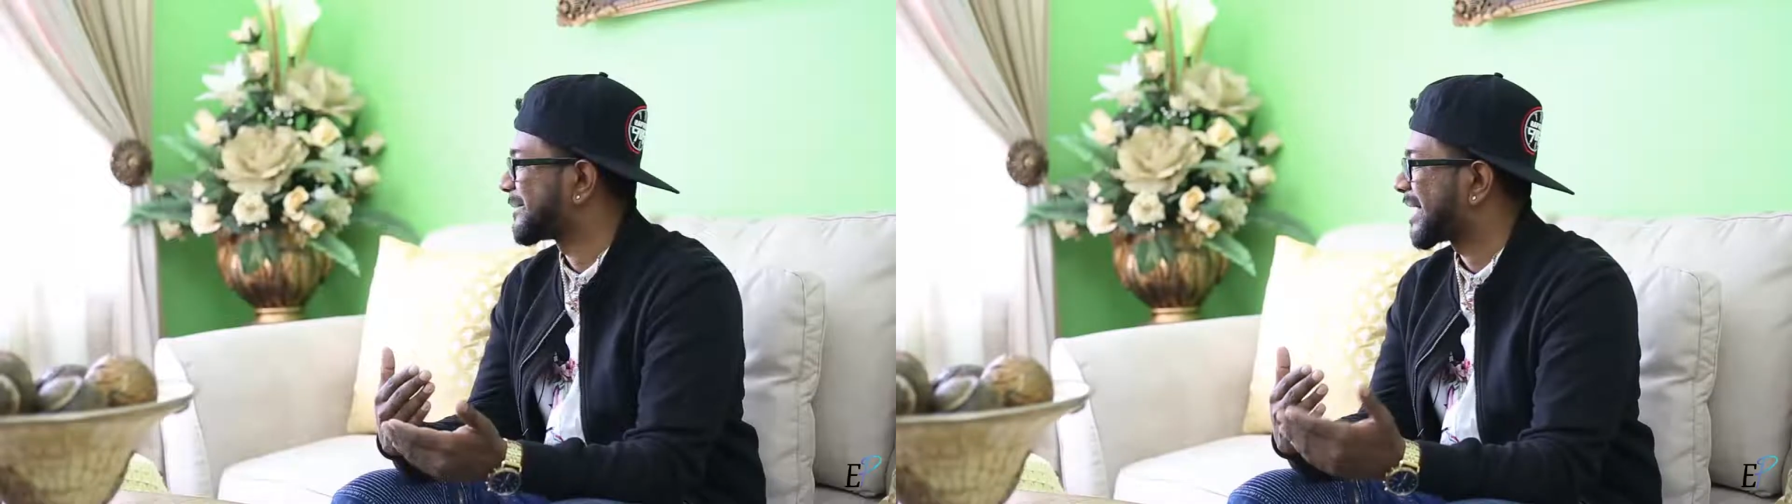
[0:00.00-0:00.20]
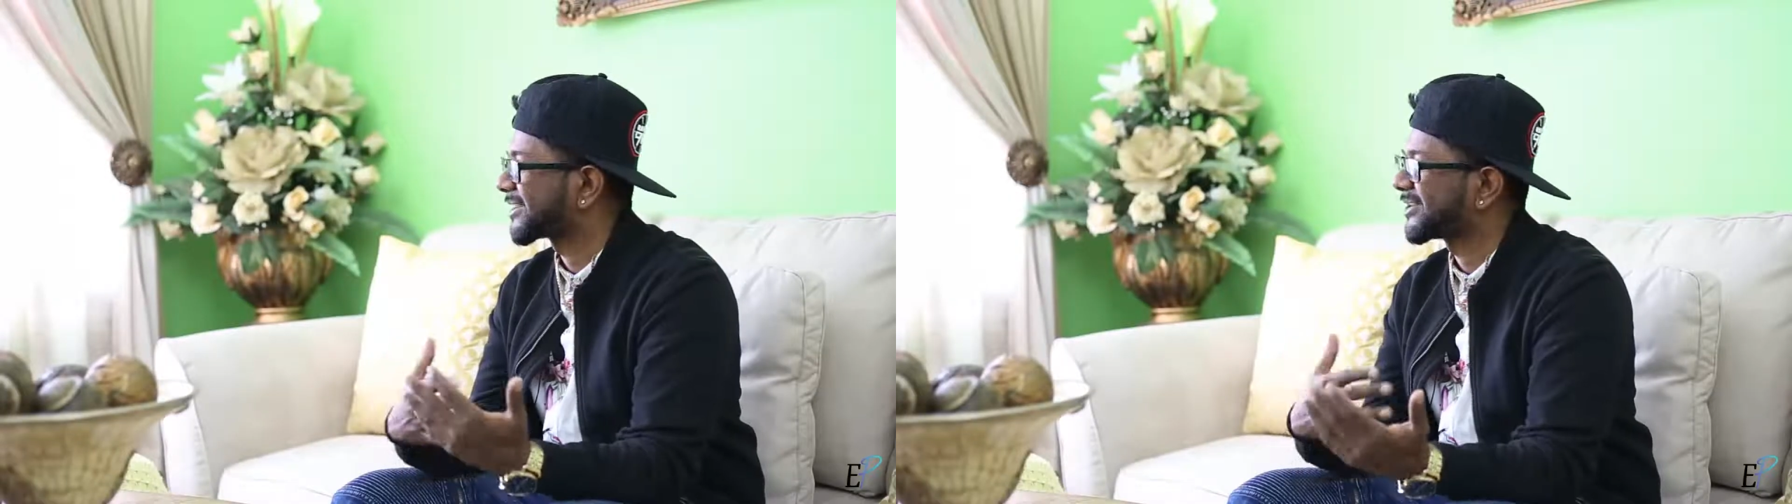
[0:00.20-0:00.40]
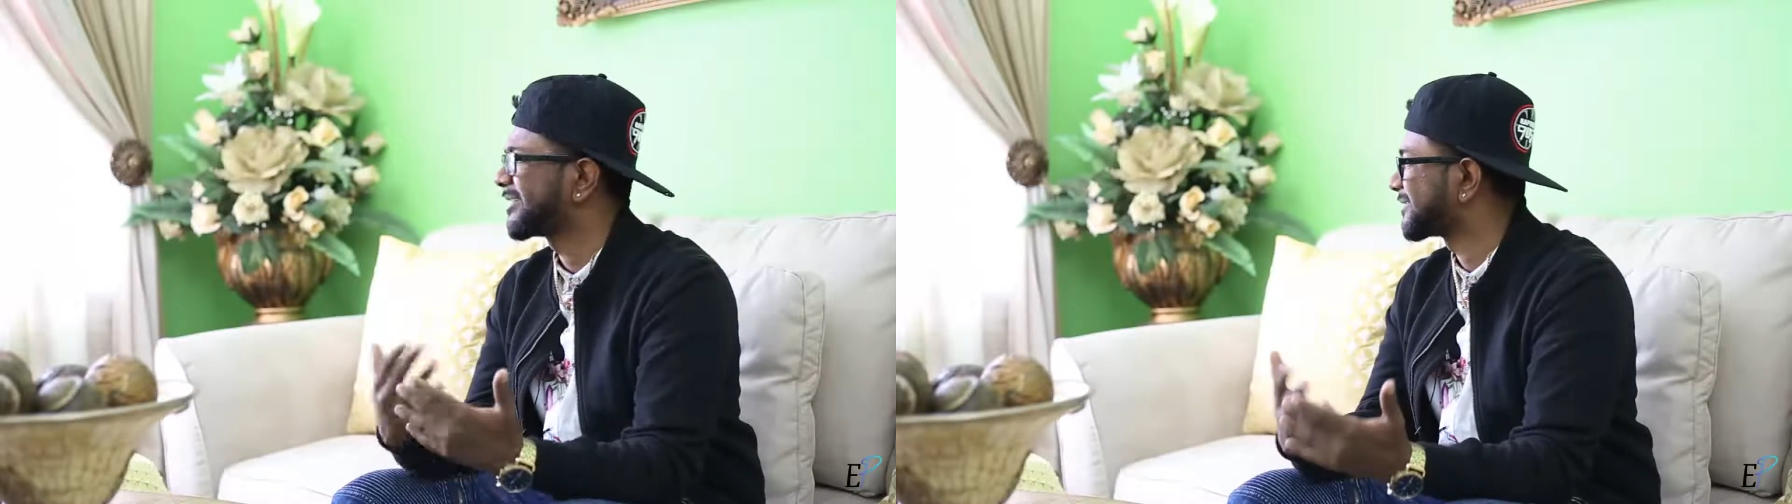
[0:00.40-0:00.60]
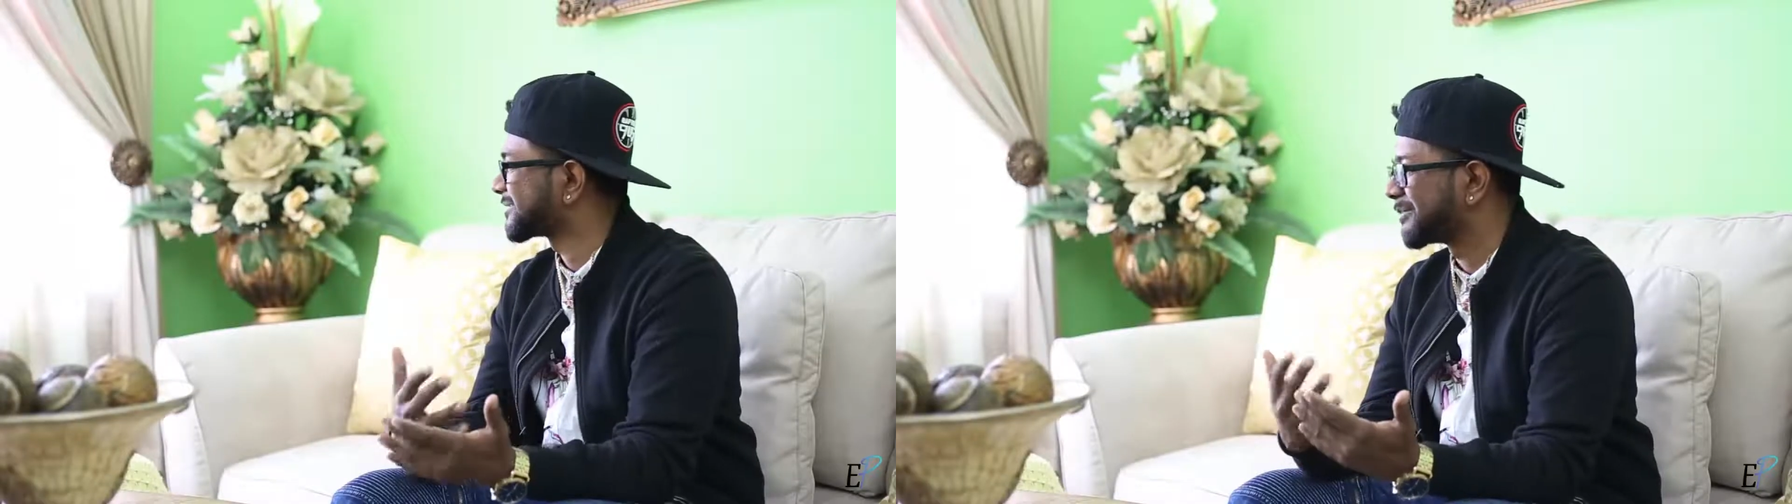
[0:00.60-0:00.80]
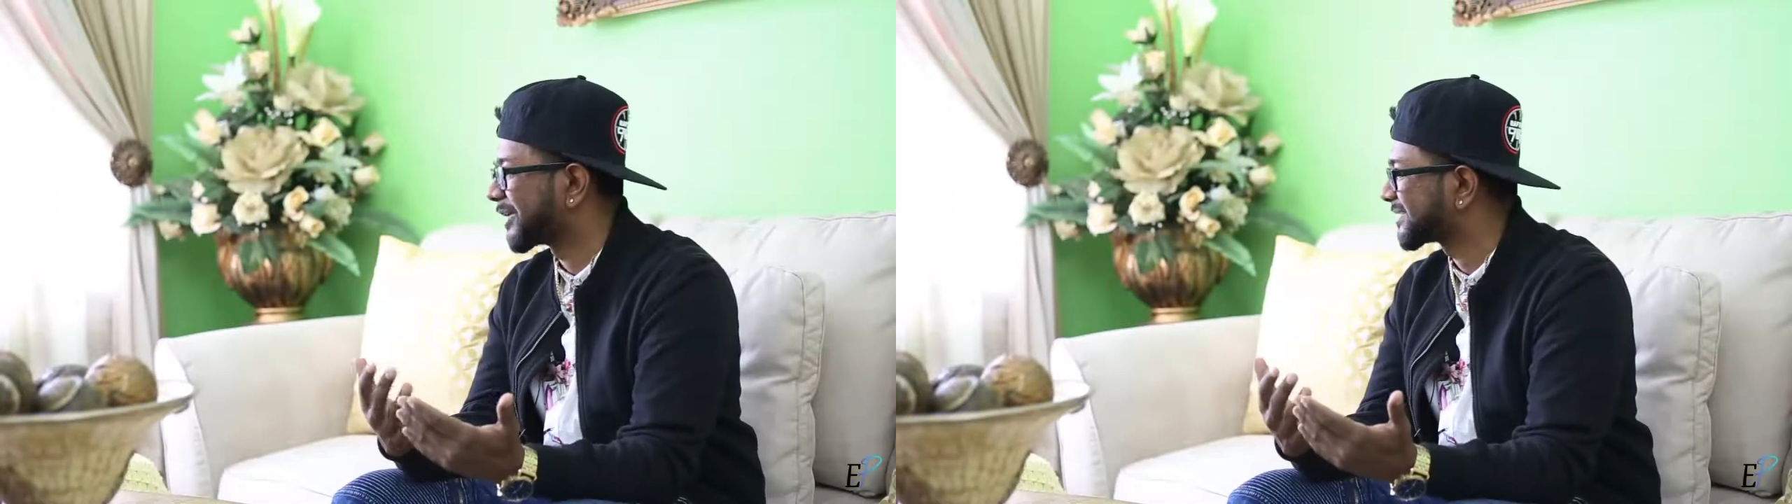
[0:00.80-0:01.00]
back. You kind of just
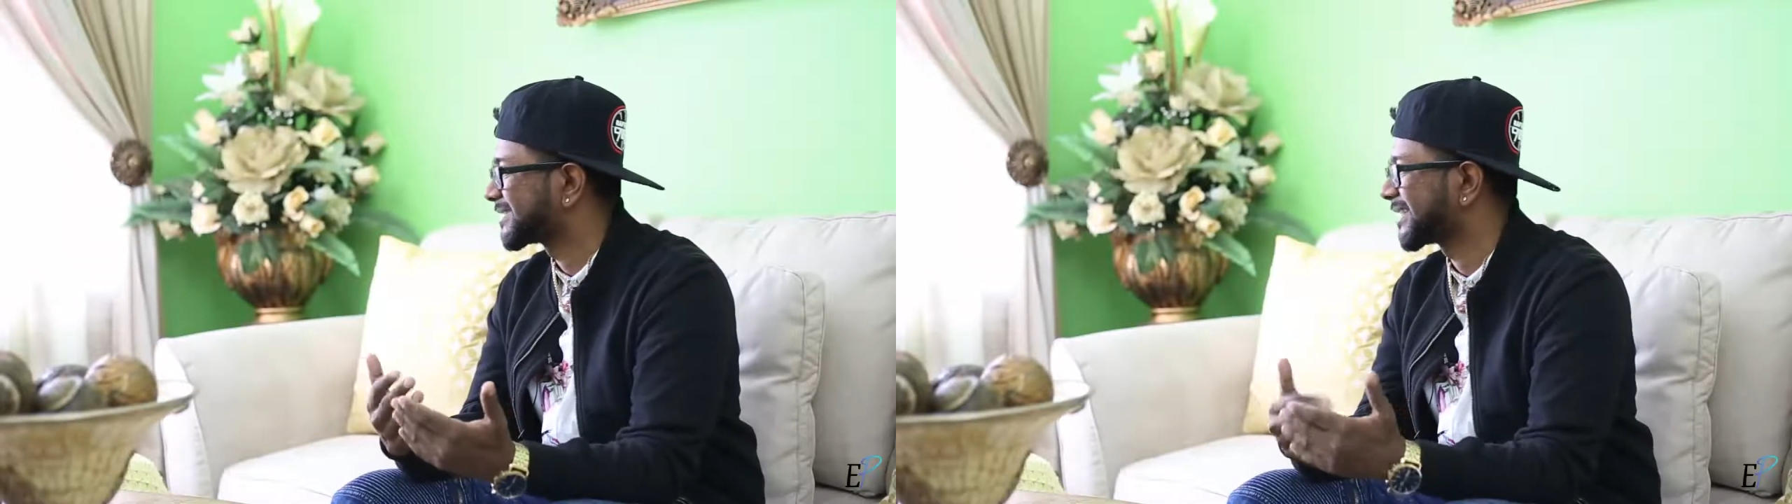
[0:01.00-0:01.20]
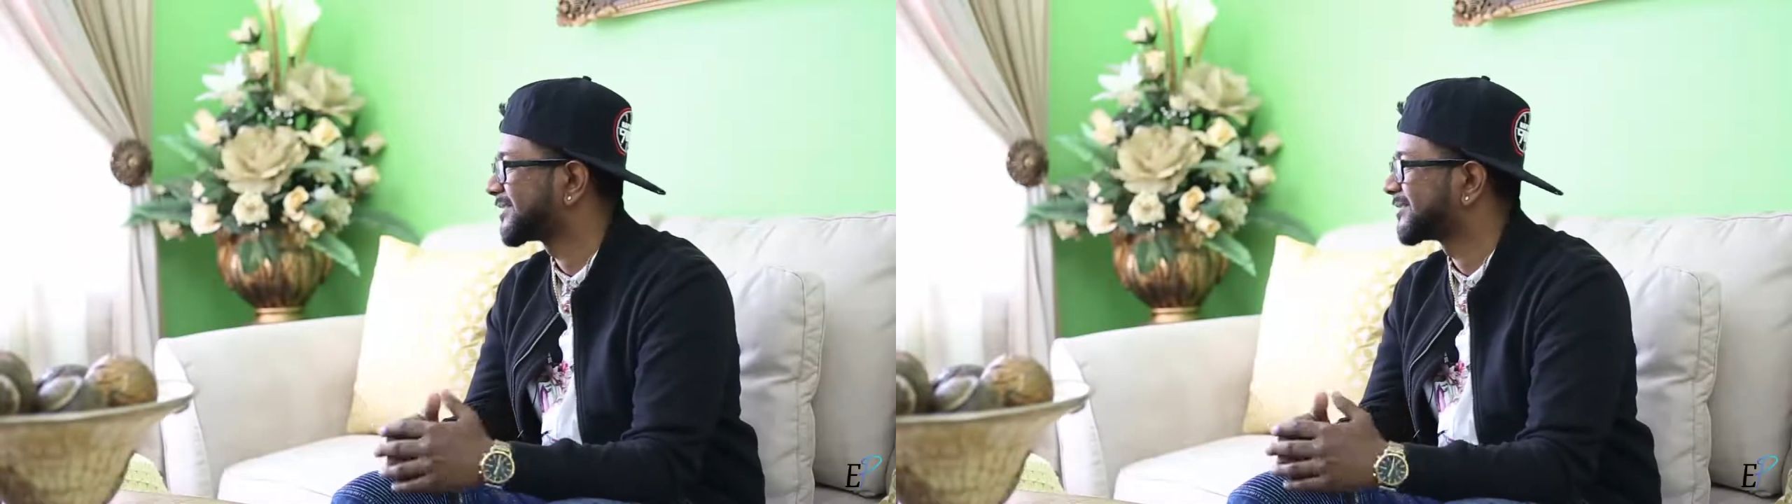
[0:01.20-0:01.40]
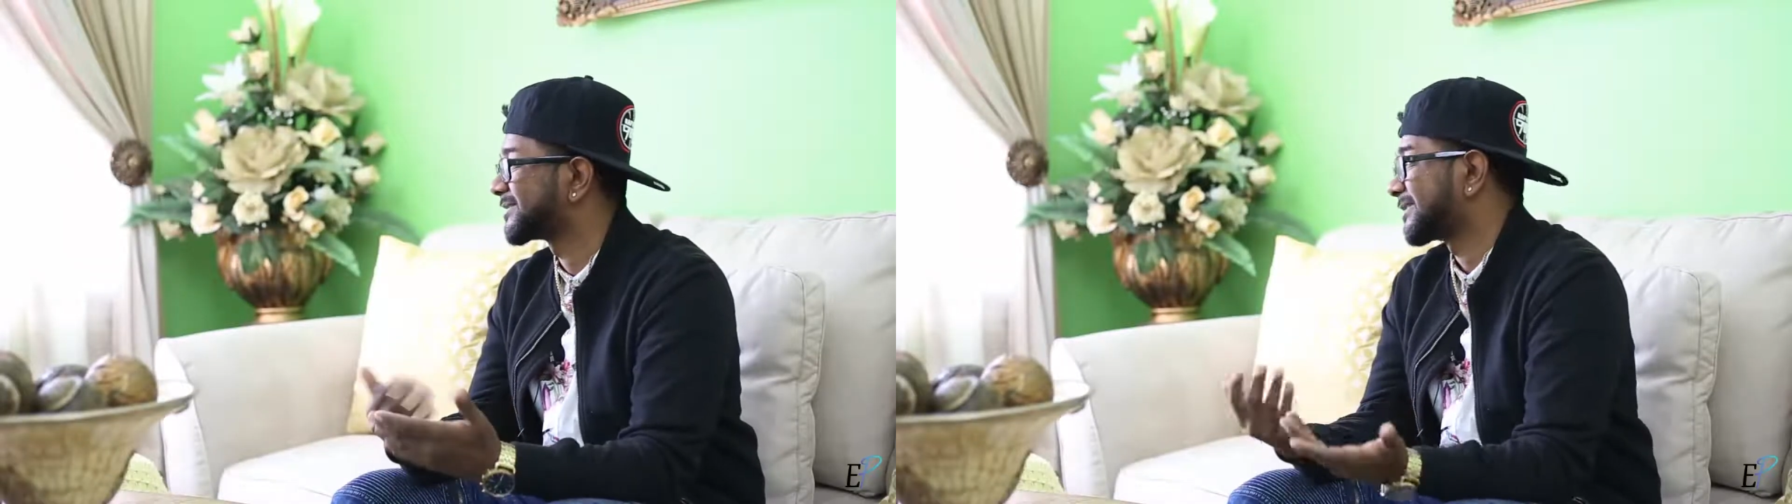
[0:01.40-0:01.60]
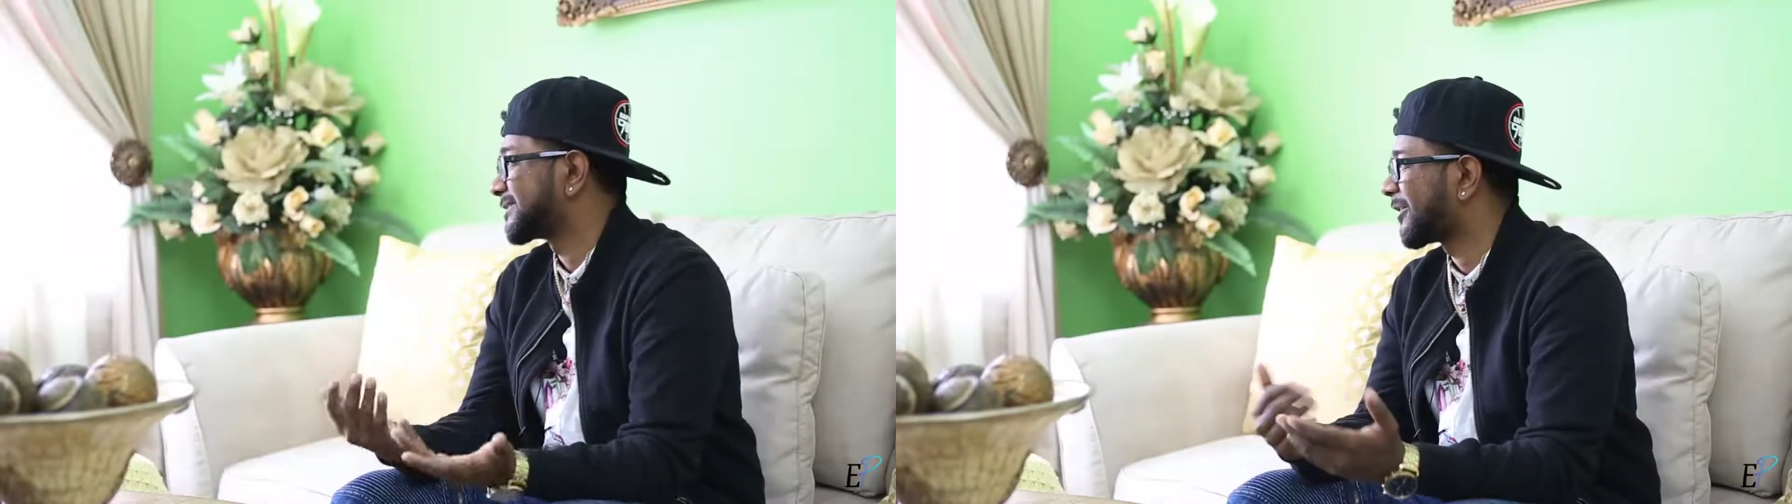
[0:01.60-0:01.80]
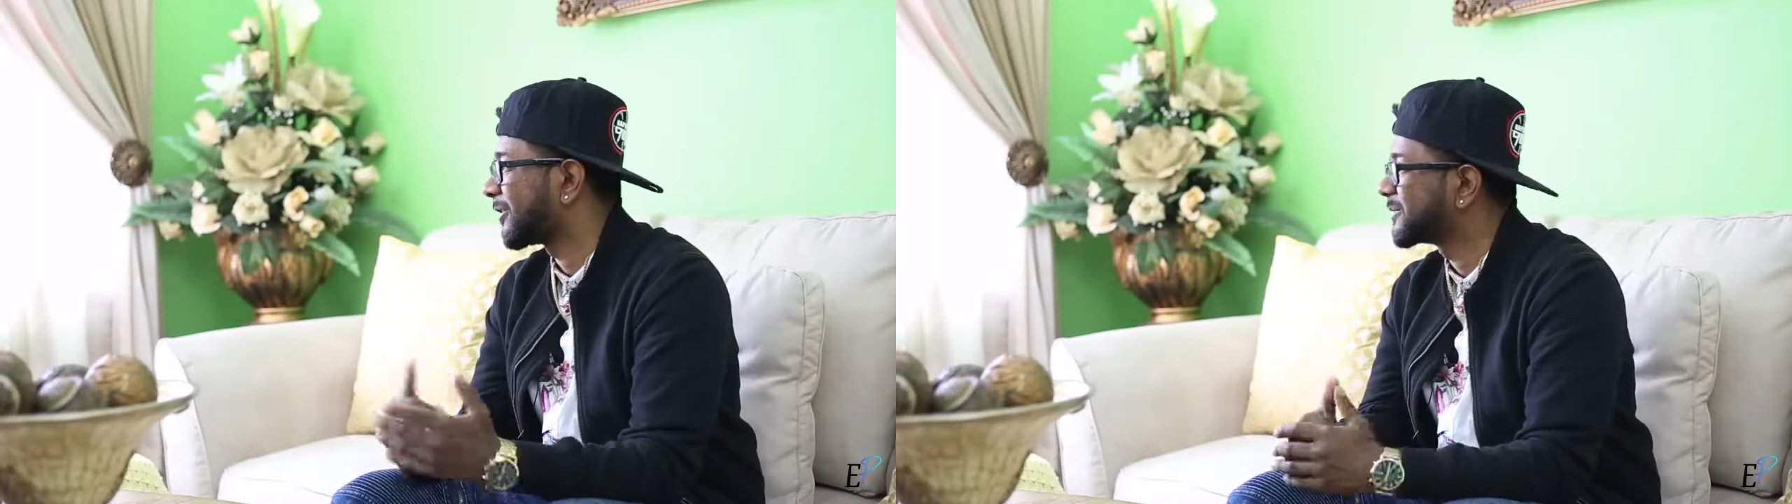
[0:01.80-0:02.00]
merge it together. It's just all you